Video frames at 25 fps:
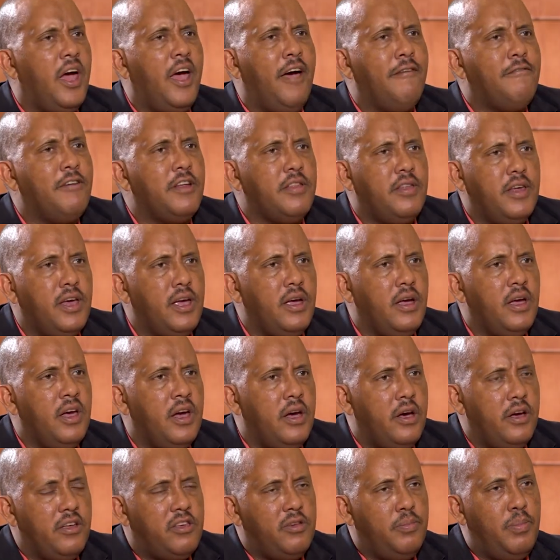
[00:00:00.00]

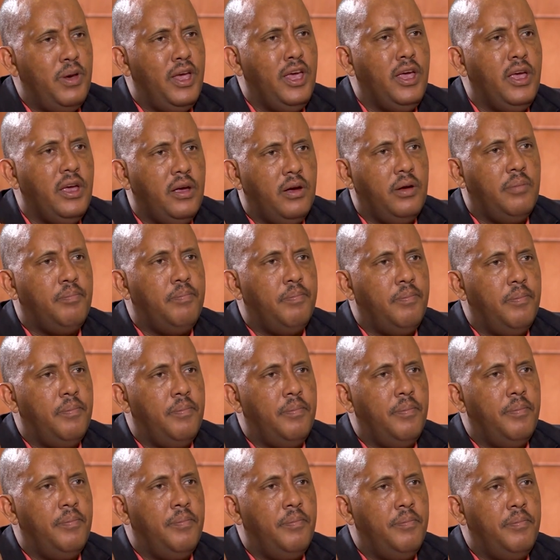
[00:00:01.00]
Everything it's being
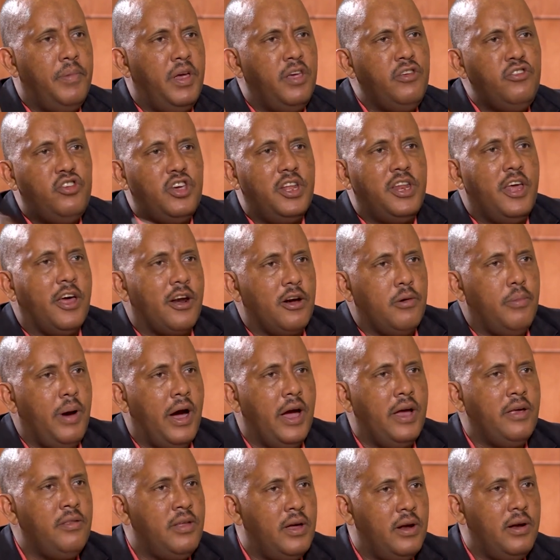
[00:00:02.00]
engineered
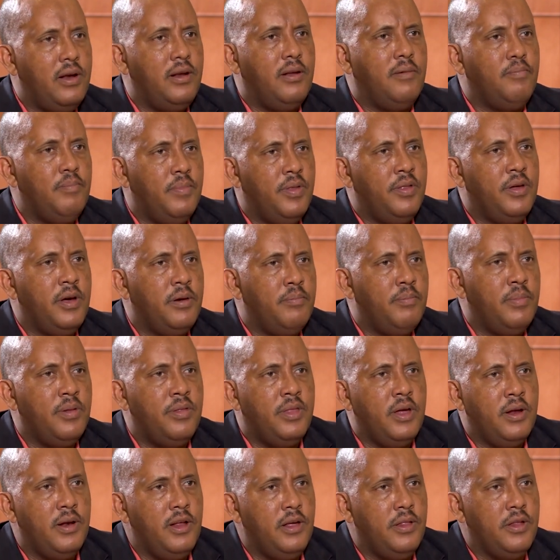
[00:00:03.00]
by the the,
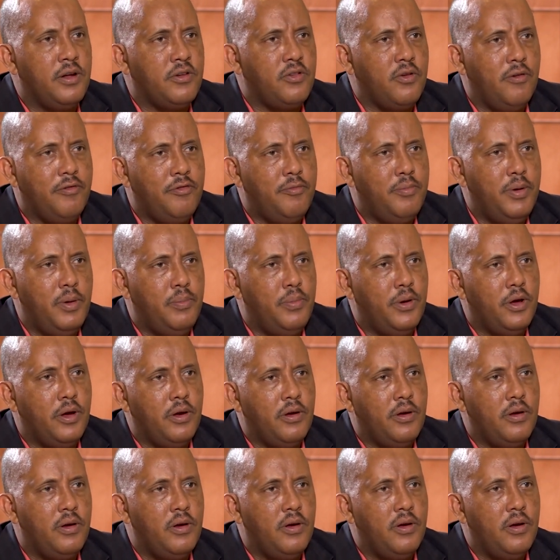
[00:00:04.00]
the leaders of PP,
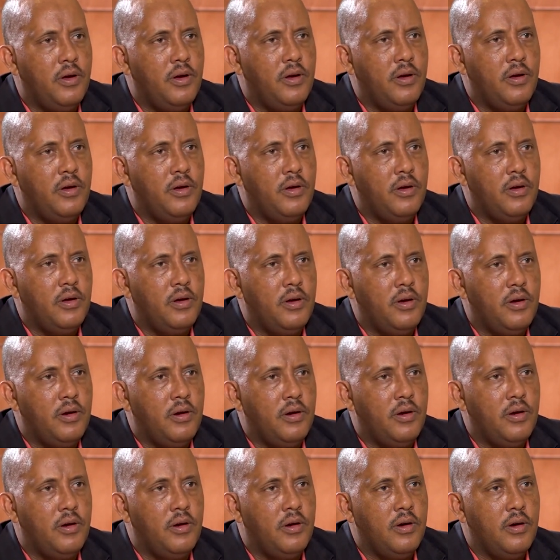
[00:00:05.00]

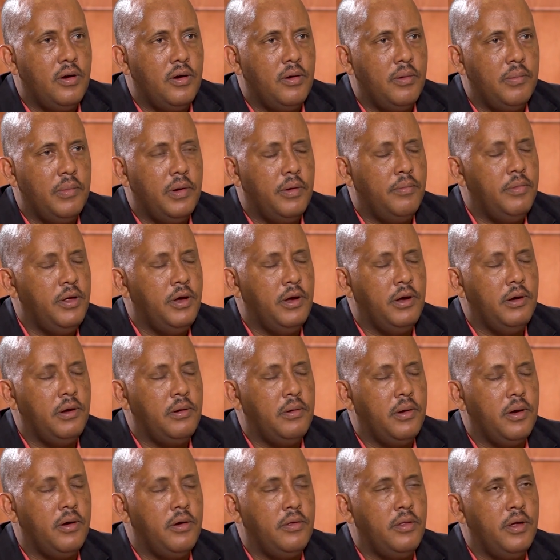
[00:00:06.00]
mm. Uh, the,
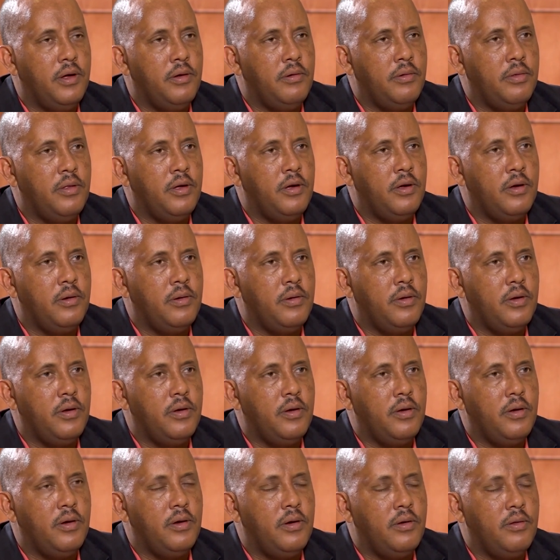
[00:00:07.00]
the, the
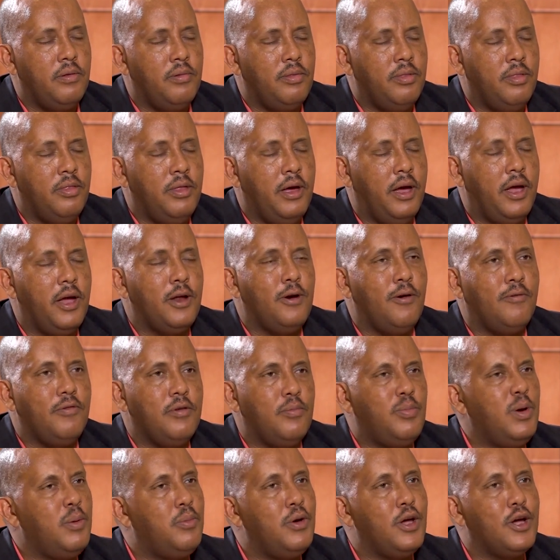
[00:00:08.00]
the head of
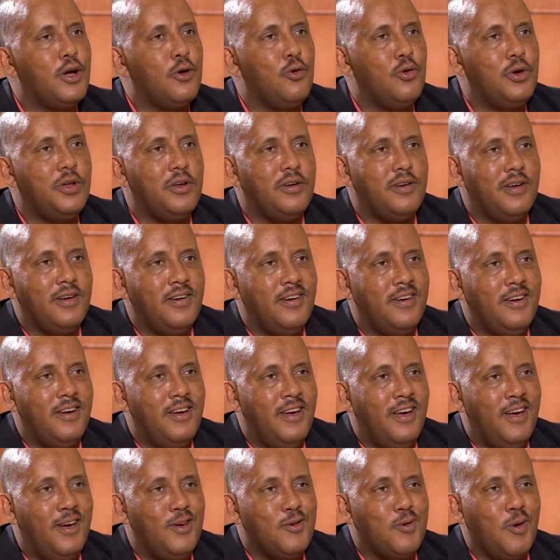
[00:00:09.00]
the PP included.
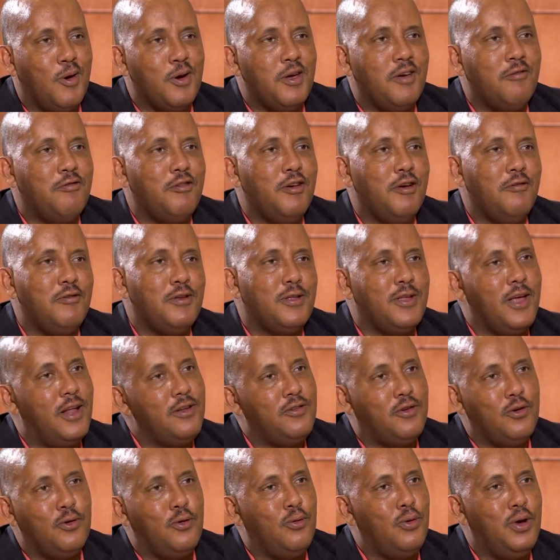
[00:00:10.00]
So if he
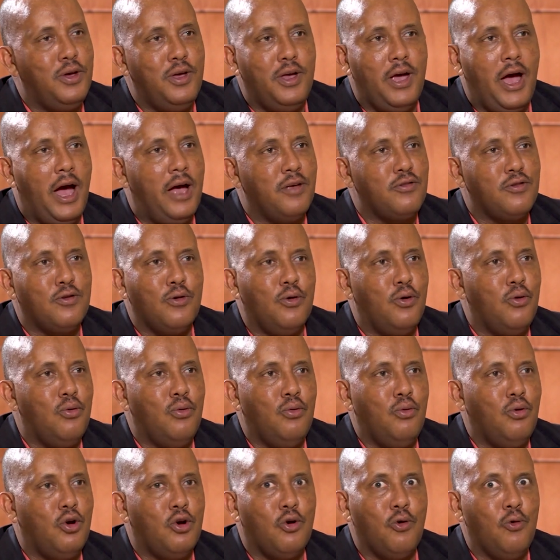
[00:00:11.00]
tells you he has
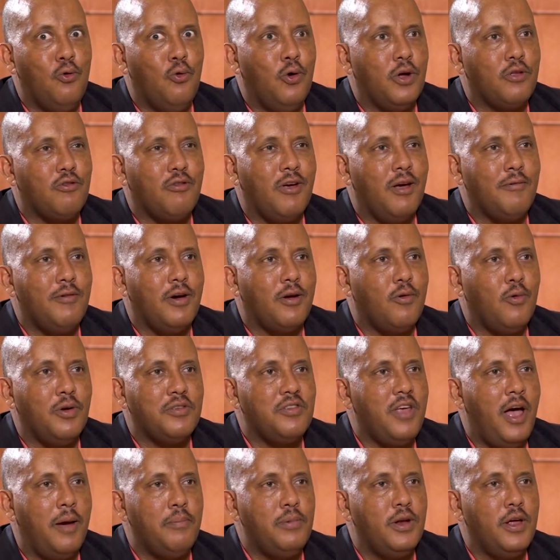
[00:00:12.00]
no clue whatsoever
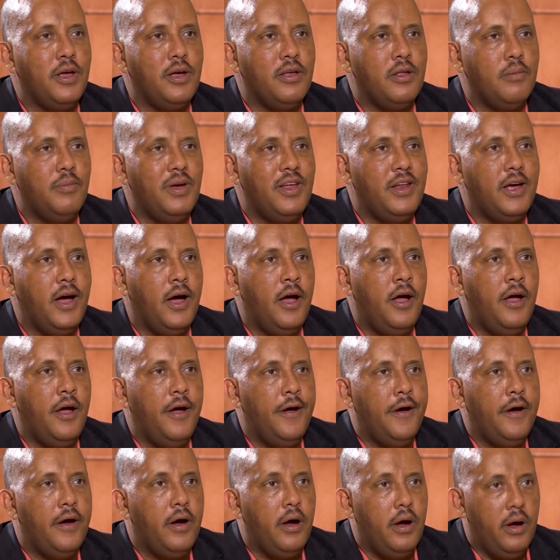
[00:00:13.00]
what's happening in the media,
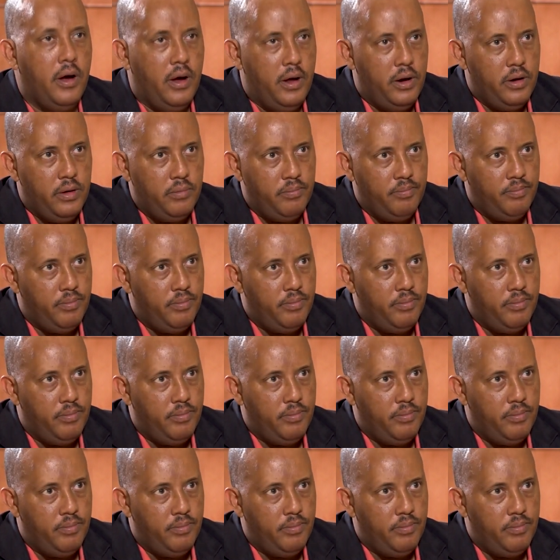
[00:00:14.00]
and